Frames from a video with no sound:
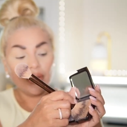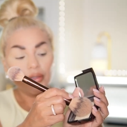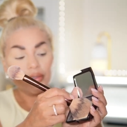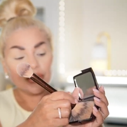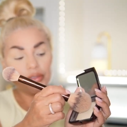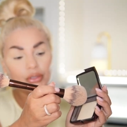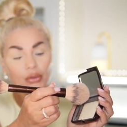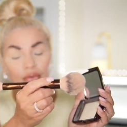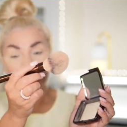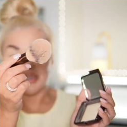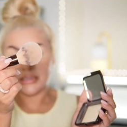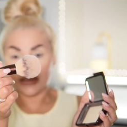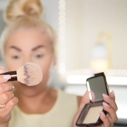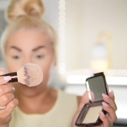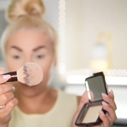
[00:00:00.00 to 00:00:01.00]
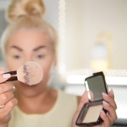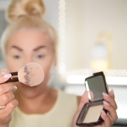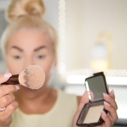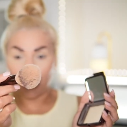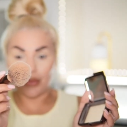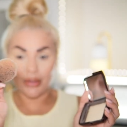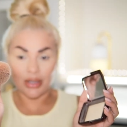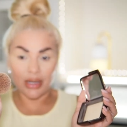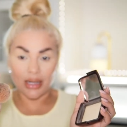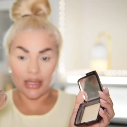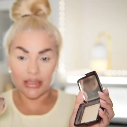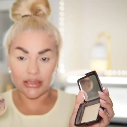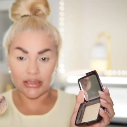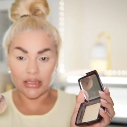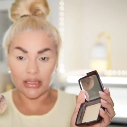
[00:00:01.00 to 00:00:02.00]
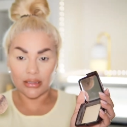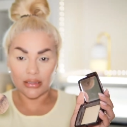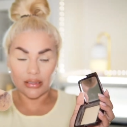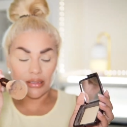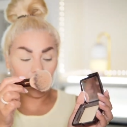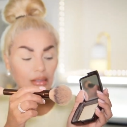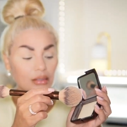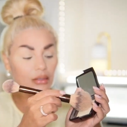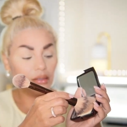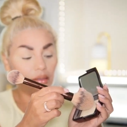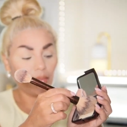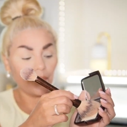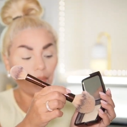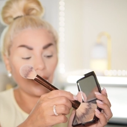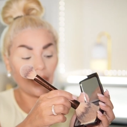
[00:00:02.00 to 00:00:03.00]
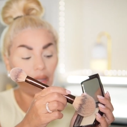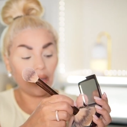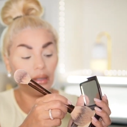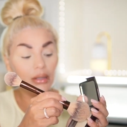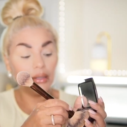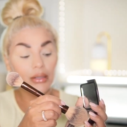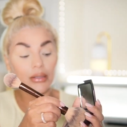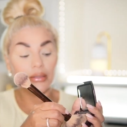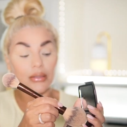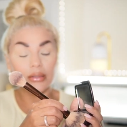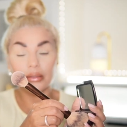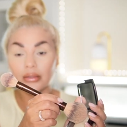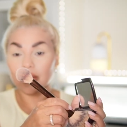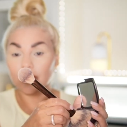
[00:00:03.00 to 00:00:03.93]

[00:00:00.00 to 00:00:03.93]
so this is the hourglass uh,